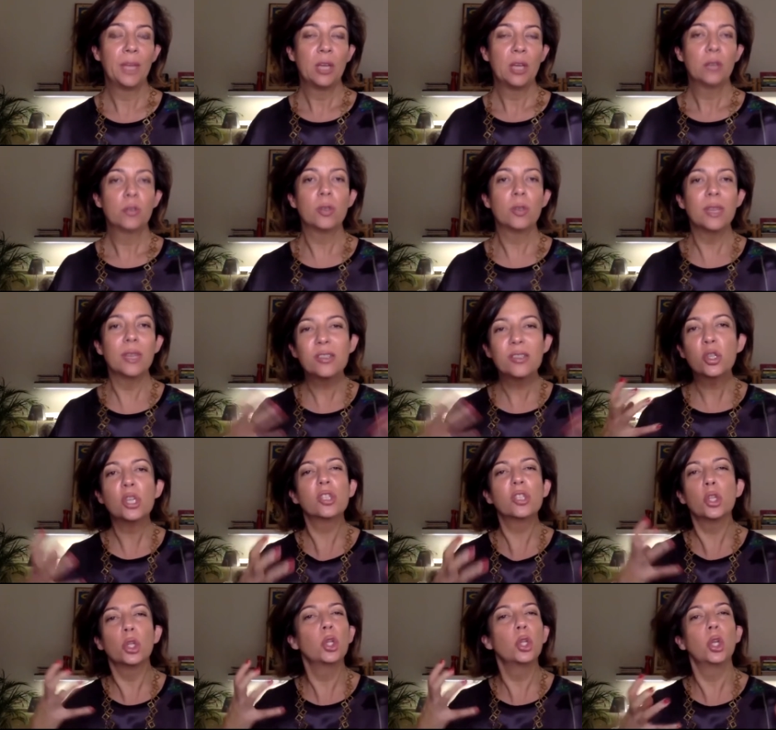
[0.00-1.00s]
So there's
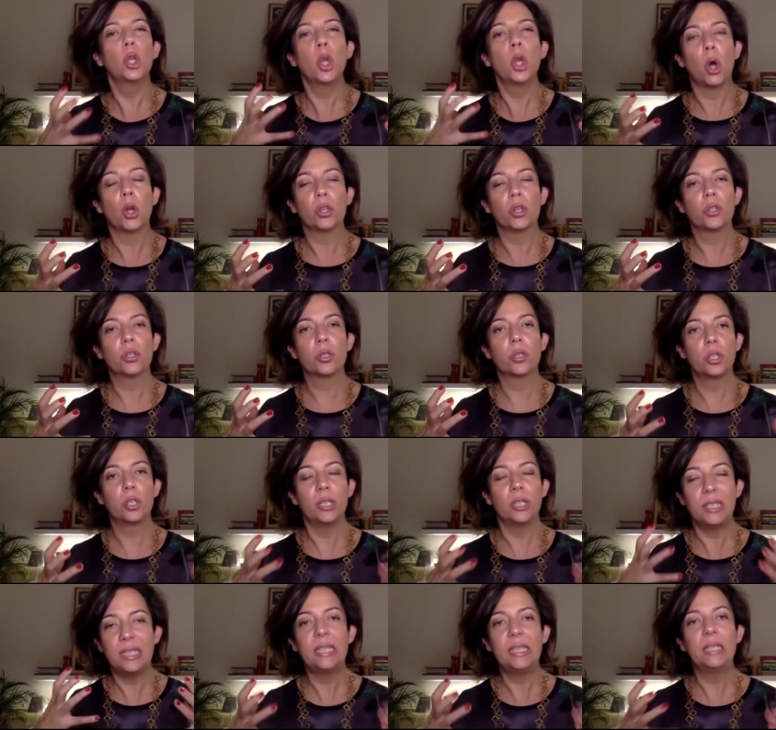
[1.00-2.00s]
just a lot
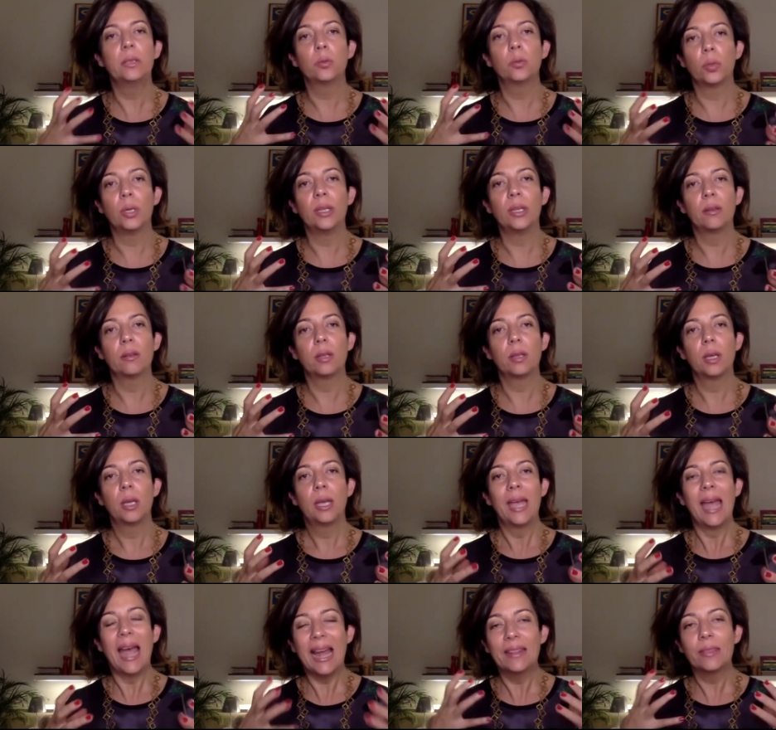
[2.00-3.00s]
to deal with
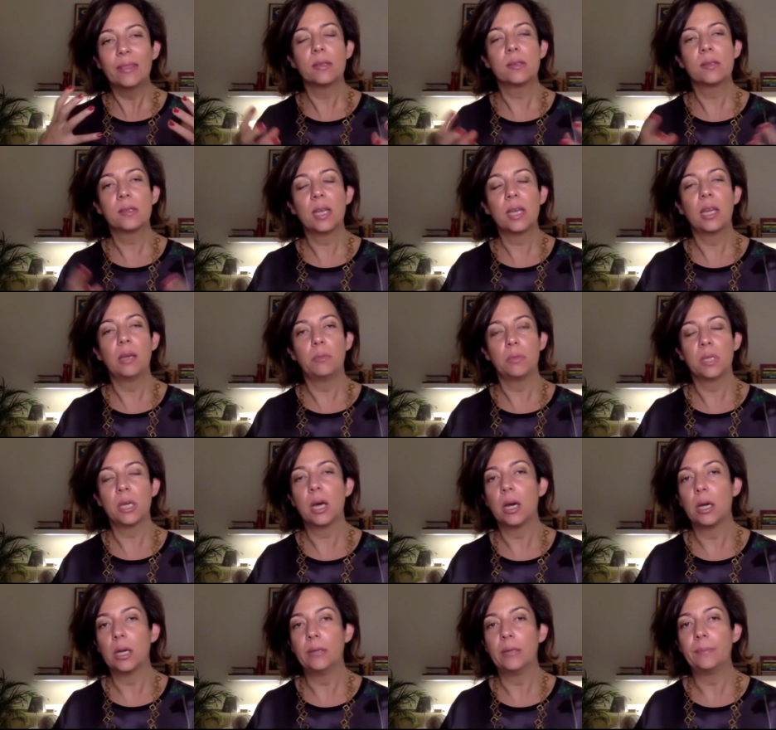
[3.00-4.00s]
at the same
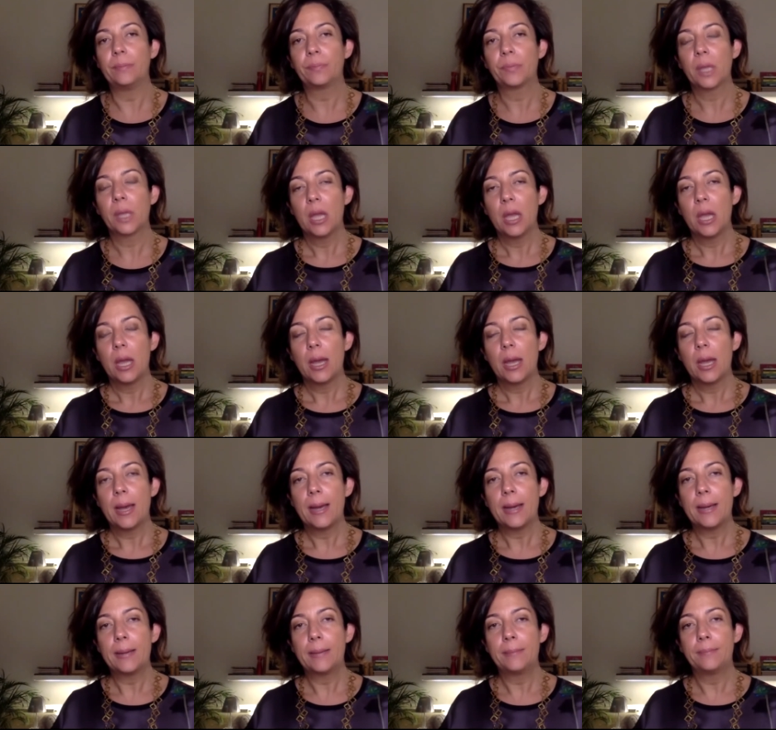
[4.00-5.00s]
time.
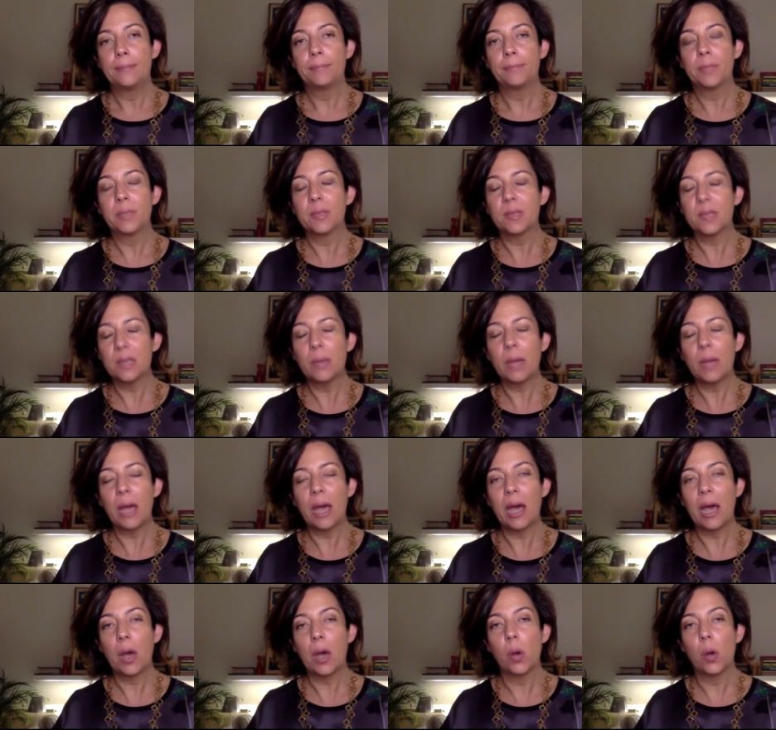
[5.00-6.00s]
But
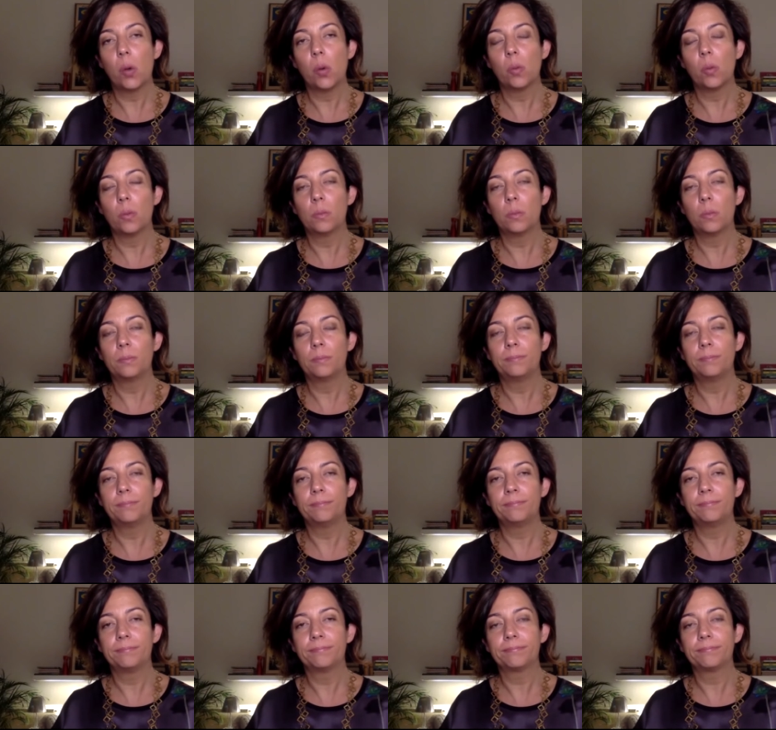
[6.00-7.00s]
somehow,
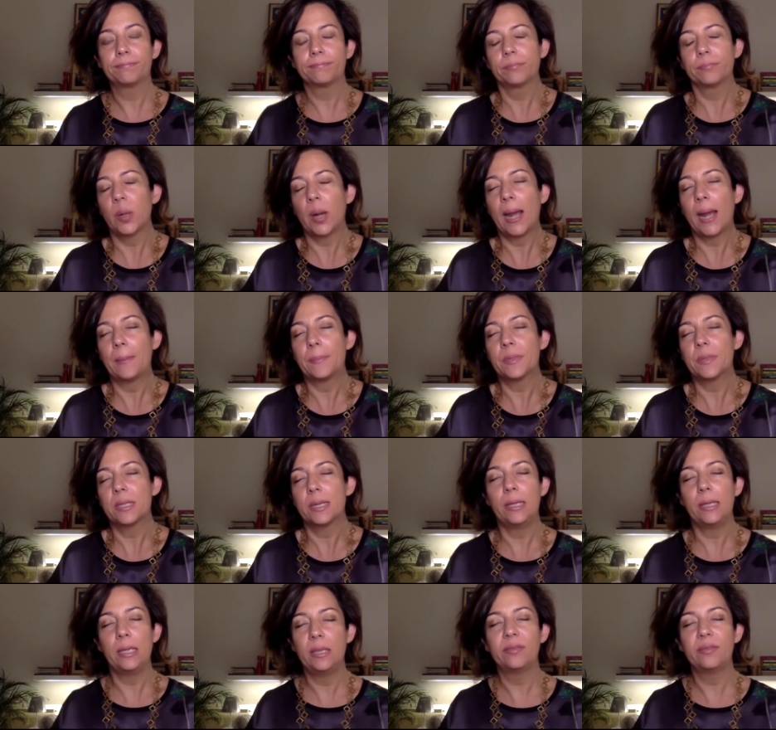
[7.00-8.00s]
perhaps
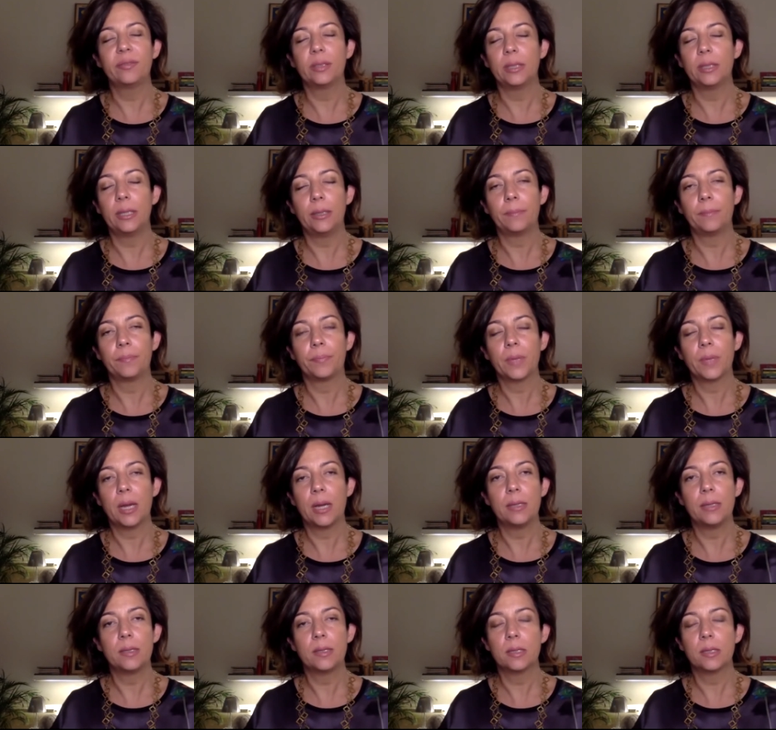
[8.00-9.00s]
naively,
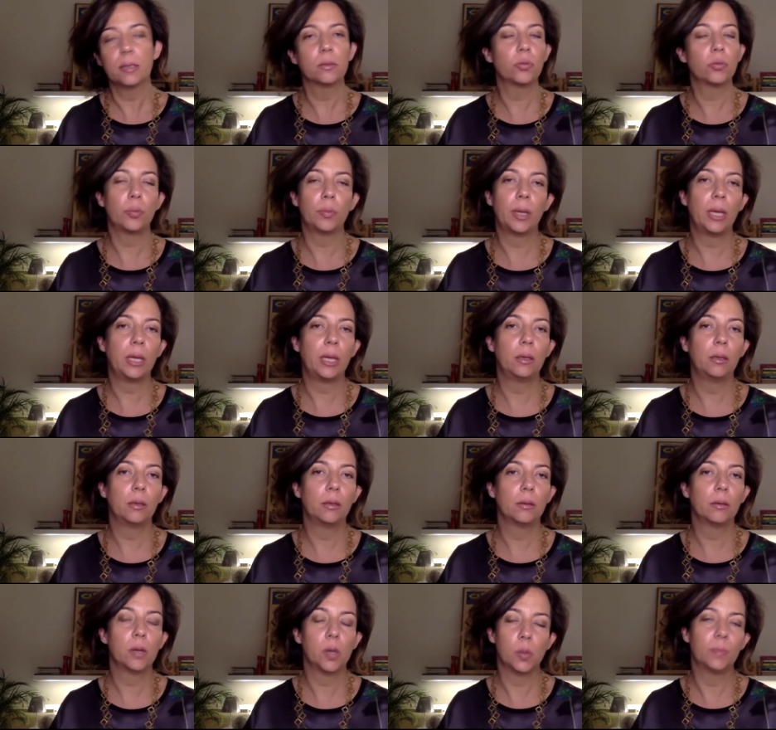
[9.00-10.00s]
I still remain
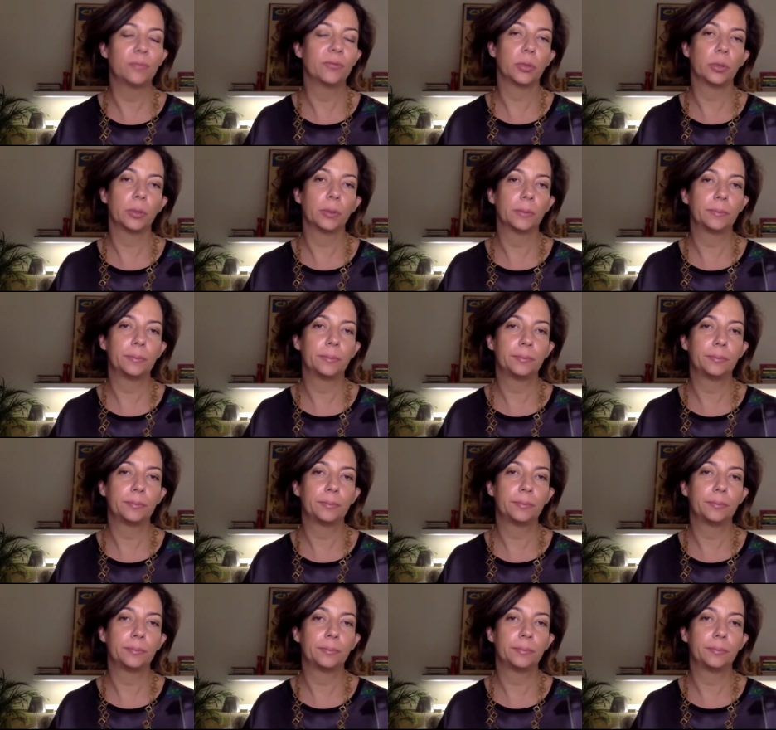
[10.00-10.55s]
hopeful.